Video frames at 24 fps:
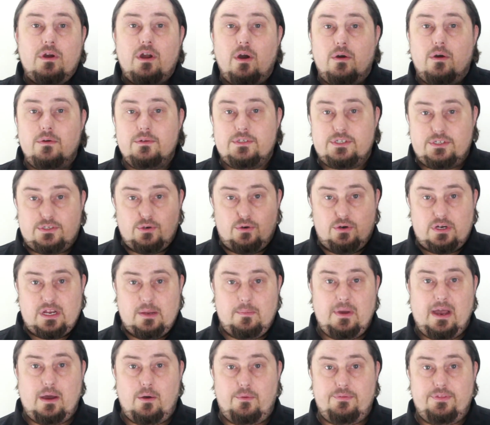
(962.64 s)
going to talk
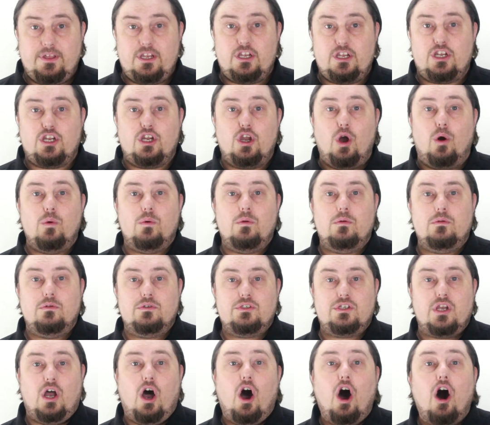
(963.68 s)
about the
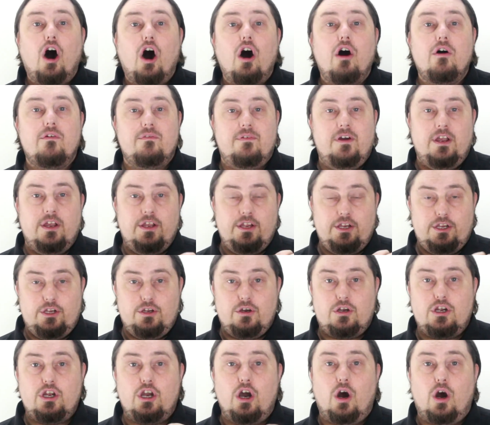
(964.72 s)
goals of your
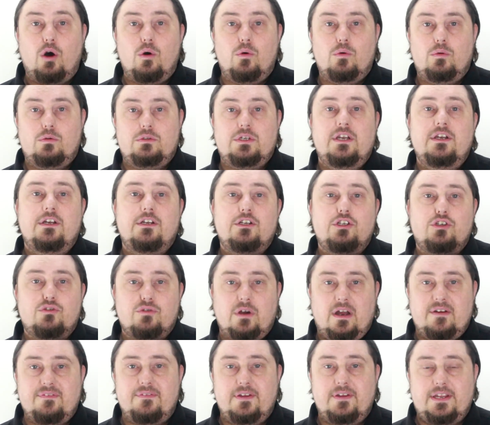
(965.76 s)
cold
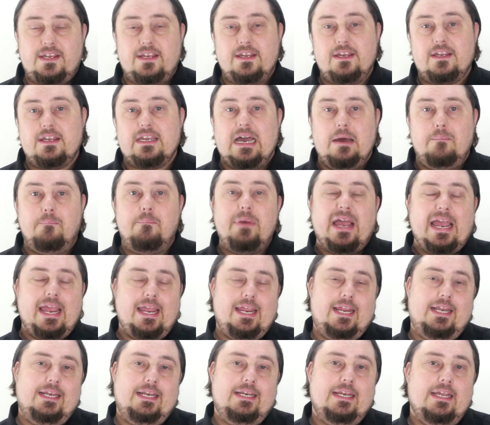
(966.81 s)
traffic
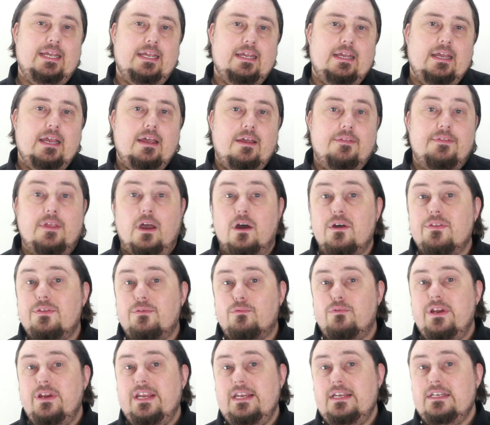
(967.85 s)
campaign. There are
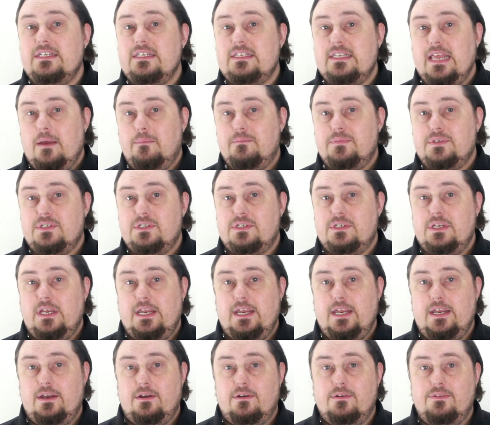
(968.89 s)
three steps
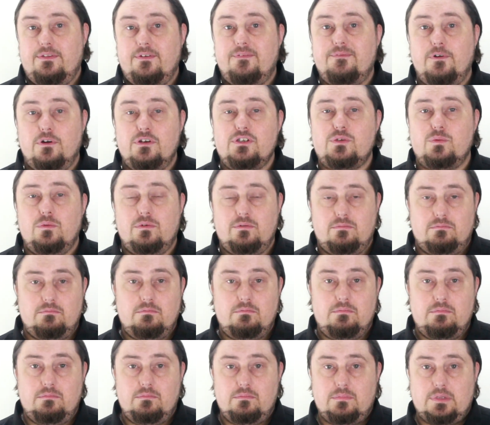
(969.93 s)
here. The first one,
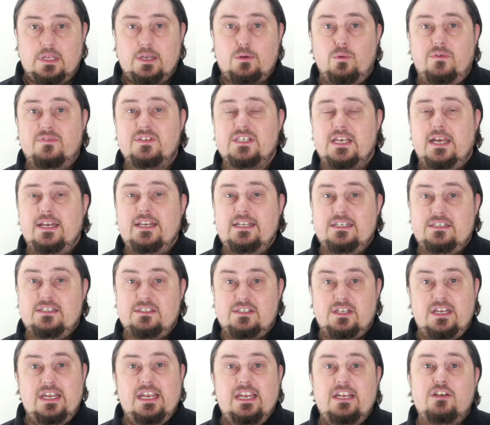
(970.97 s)
like we've said, is to
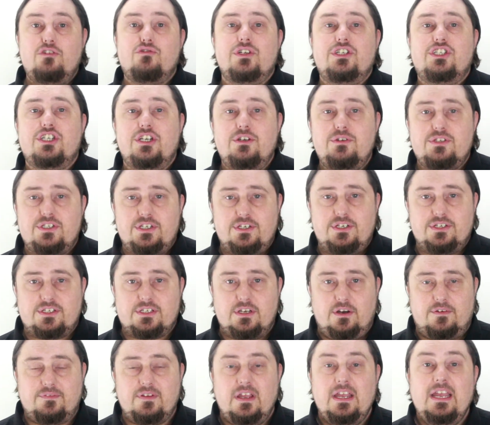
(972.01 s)
introduce
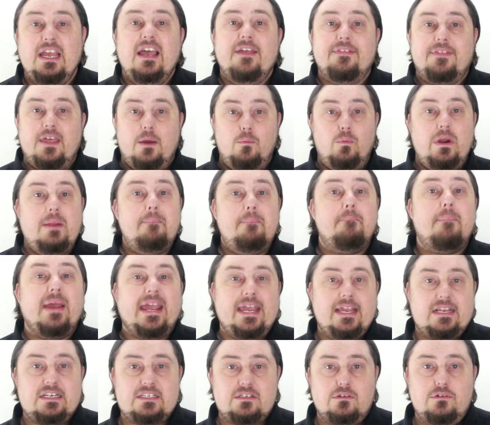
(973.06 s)
yourself. Then we
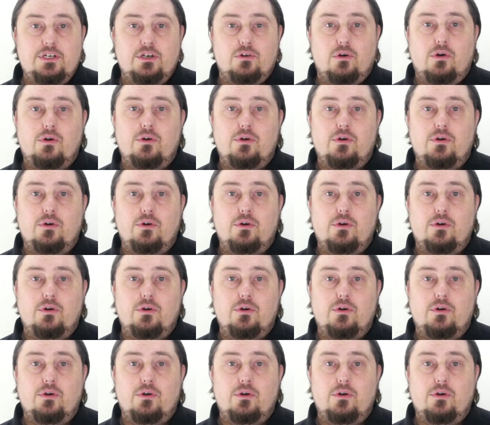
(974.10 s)
pixel your